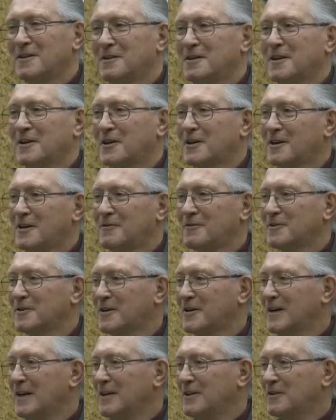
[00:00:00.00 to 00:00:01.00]
I kind of
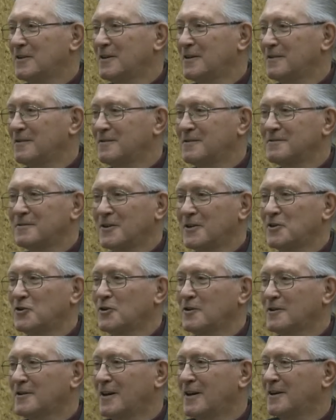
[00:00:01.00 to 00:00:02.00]
regret that I
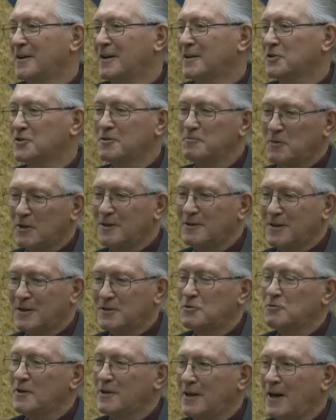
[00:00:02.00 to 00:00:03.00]
took that action, but
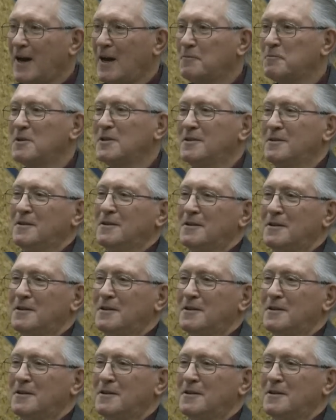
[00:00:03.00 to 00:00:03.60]
that's what happened.